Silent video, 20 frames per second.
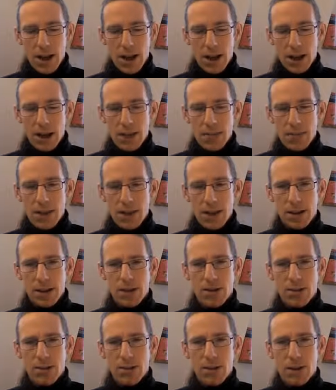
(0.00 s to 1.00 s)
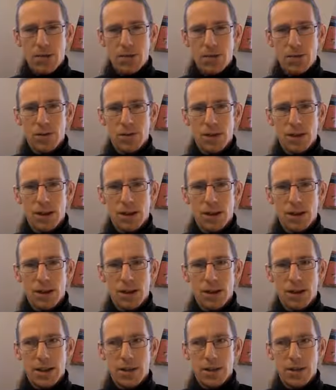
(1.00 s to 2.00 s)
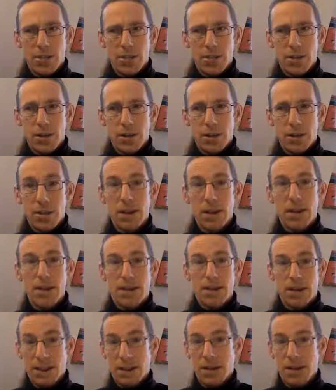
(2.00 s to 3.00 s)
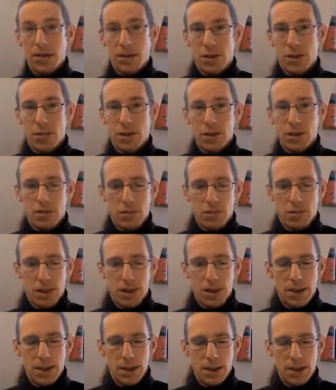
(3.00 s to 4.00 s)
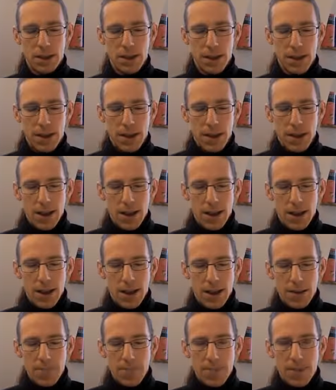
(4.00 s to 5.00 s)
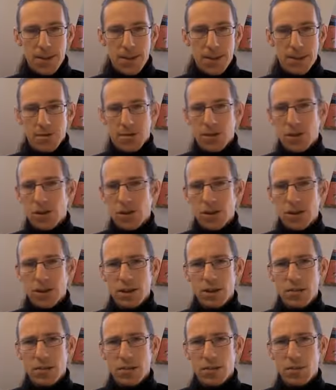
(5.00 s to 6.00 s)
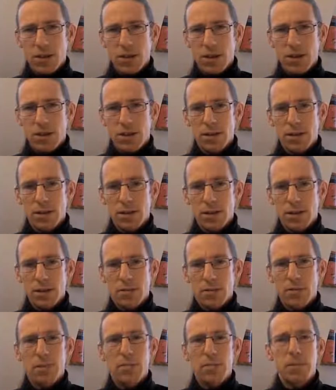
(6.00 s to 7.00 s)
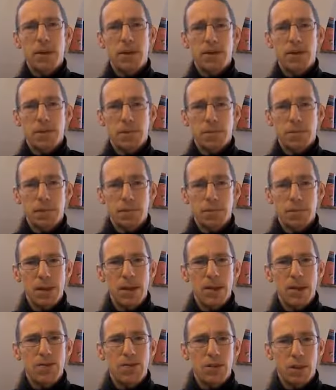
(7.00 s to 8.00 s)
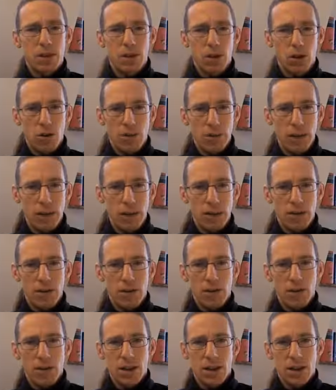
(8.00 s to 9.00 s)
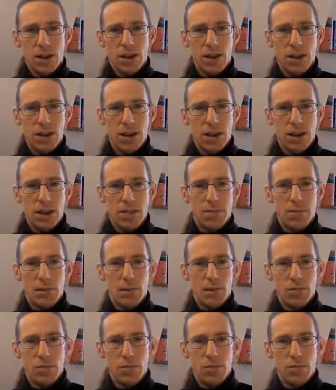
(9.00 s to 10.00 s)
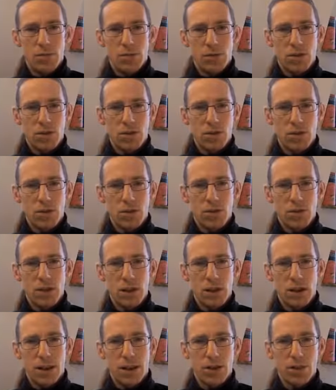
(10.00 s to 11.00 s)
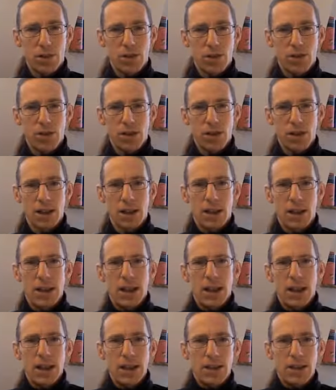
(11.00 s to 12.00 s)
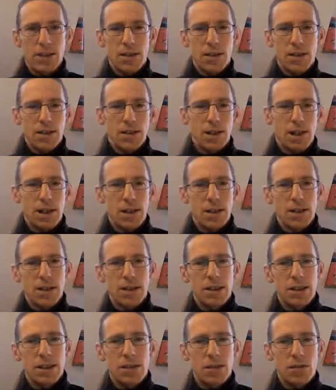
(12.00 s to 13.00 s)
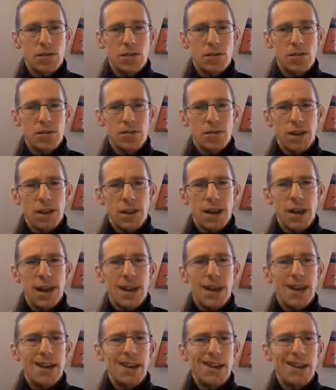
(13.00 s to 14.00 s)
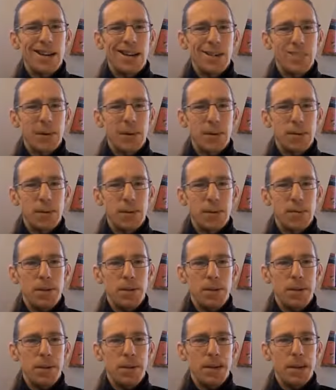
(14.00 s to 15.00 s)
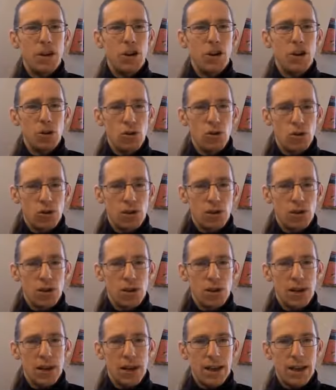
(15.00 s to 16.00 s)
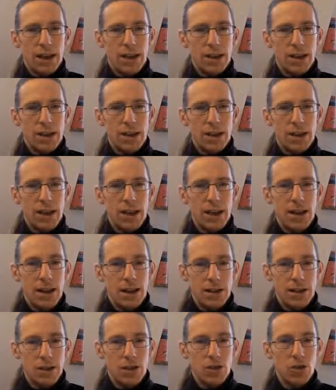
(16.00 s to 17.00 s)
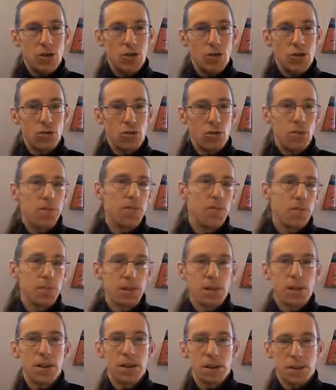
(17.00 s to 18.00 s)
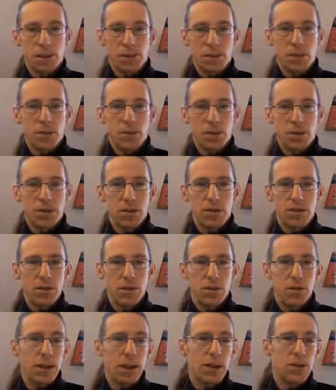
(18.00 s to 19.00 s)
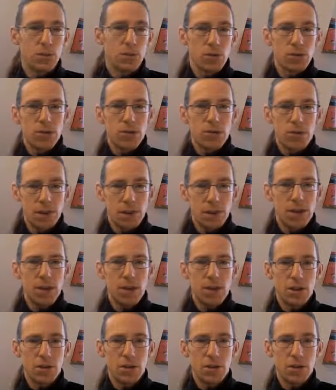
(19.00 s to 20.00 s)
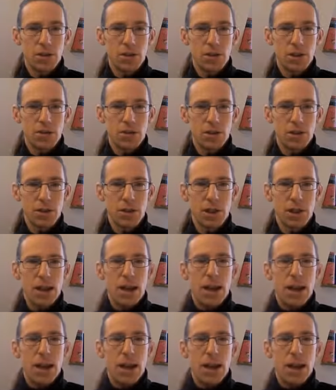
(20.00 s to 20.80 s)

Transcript: And I thought that was an excellent point to make, and thank you very much for making it. The other interesting point that has been picked up in many of the comments on Scott's posting is this idea of PPP looks like a lesson should look from the learner's point of view and also from the teacher's point of view.